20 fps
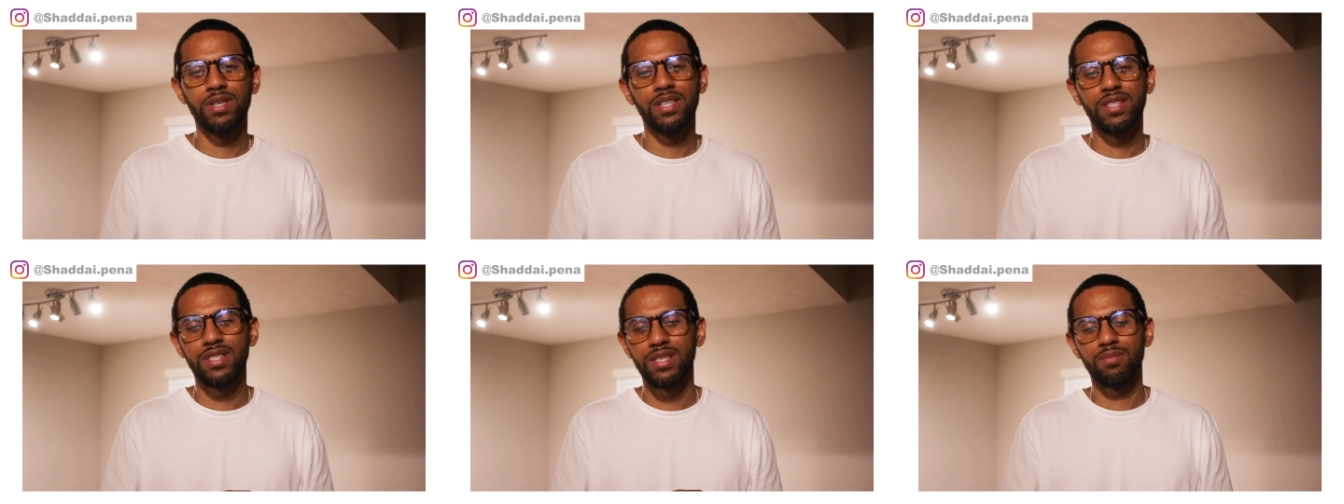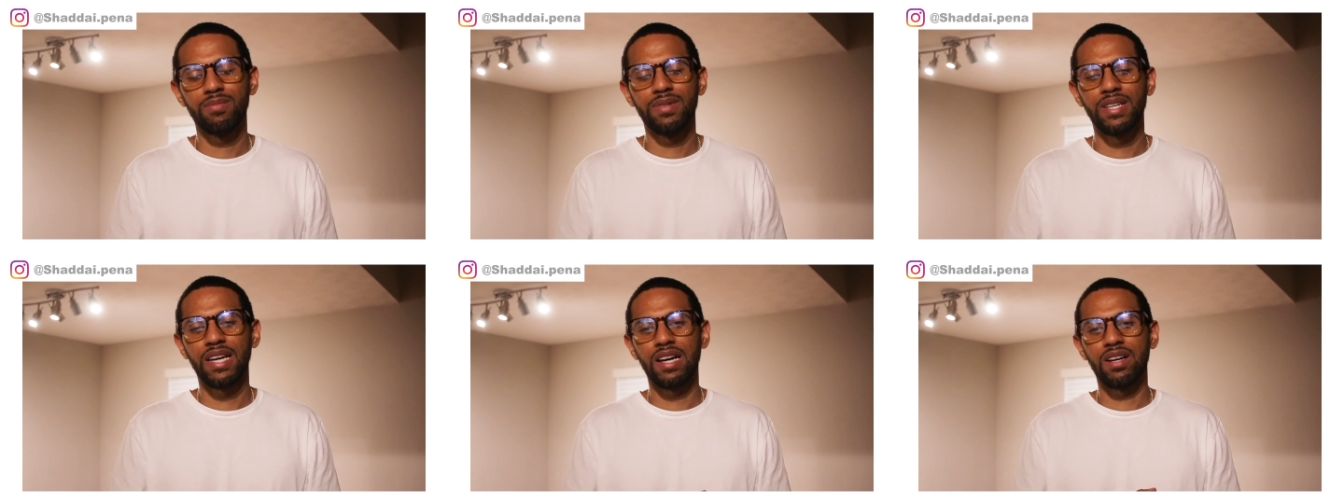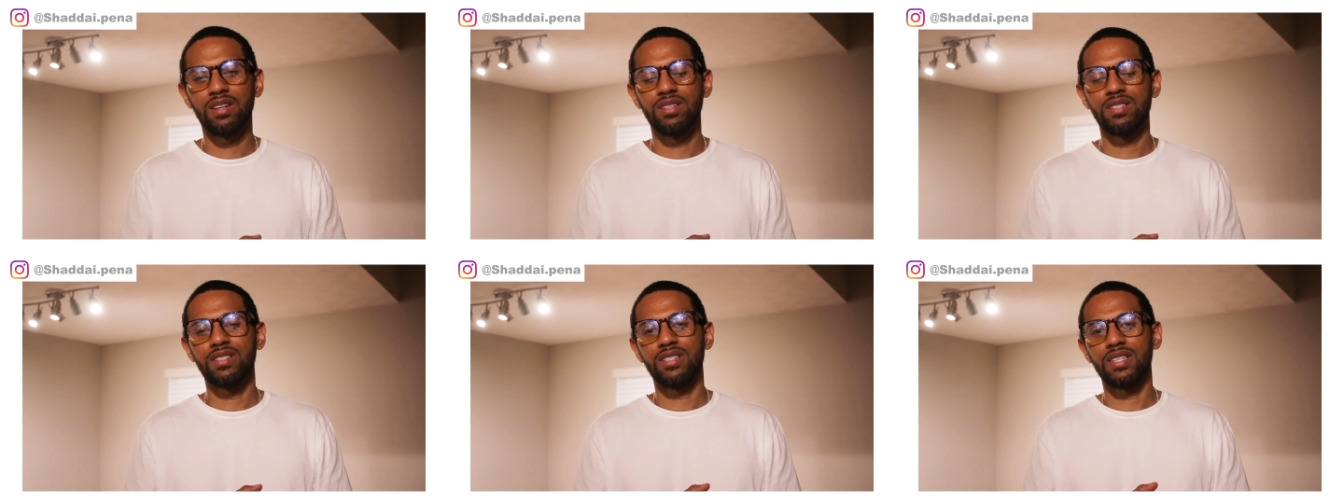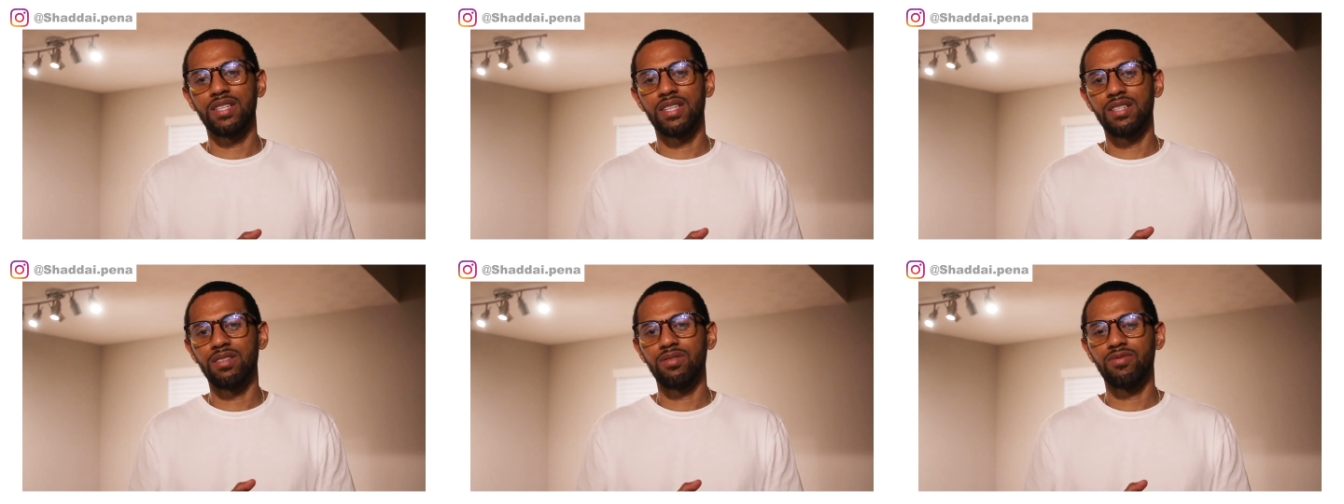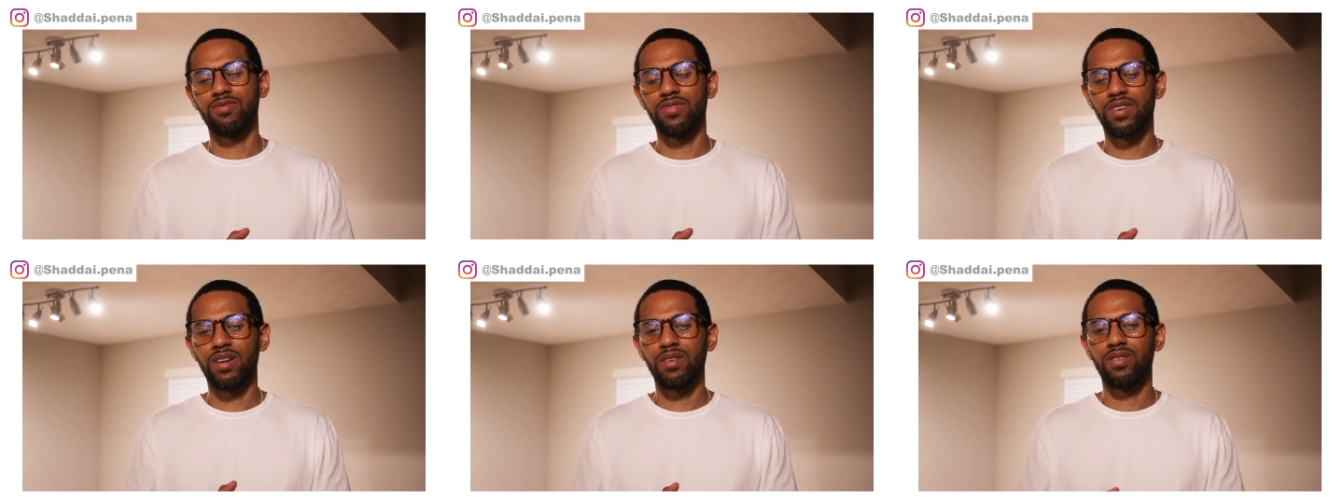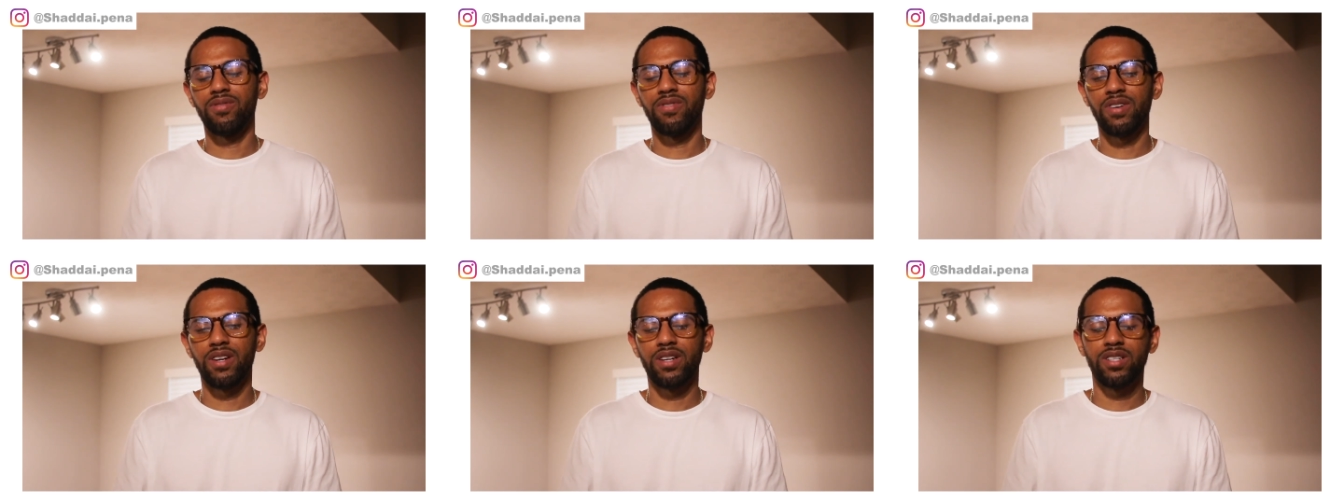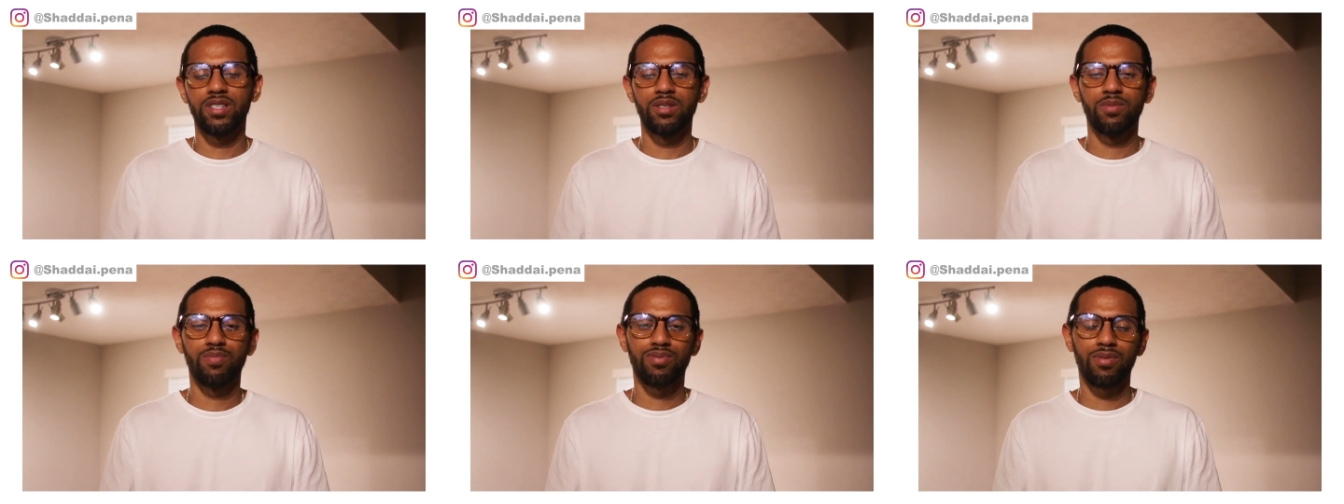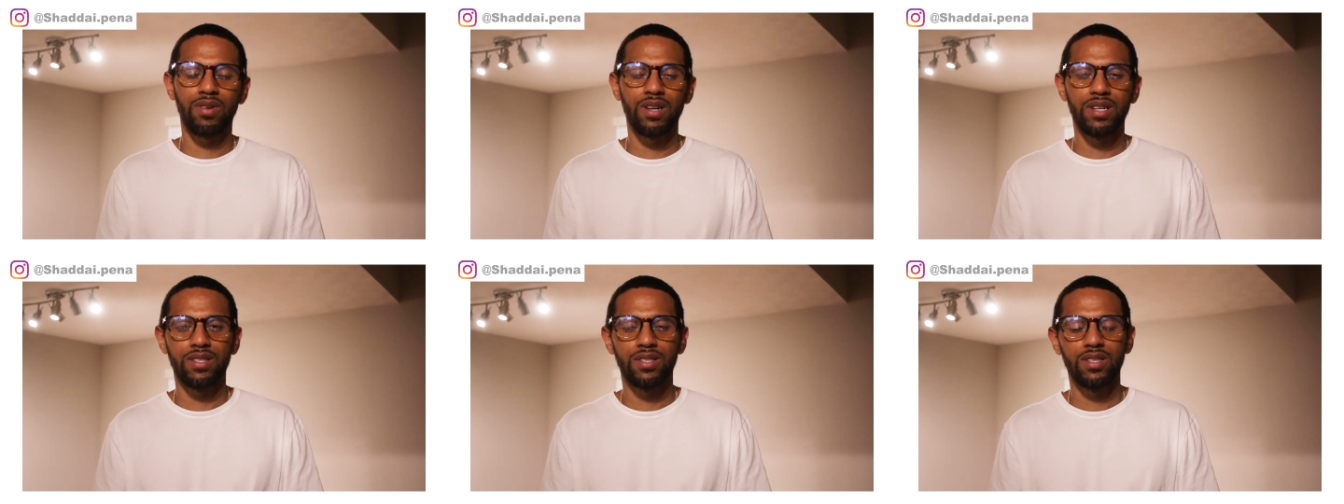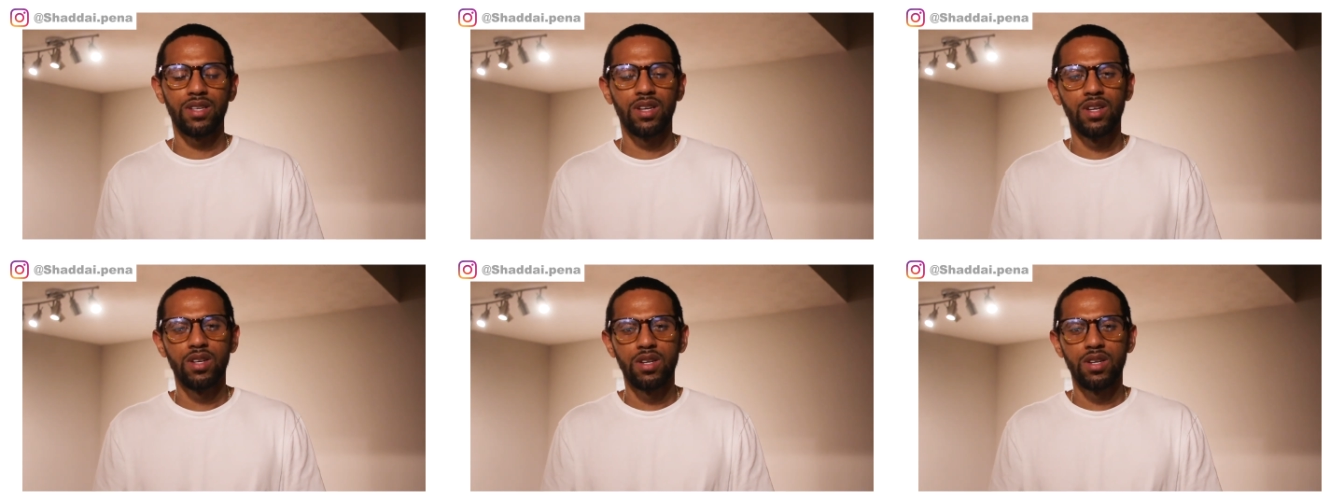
beat them down to get a very, very good price.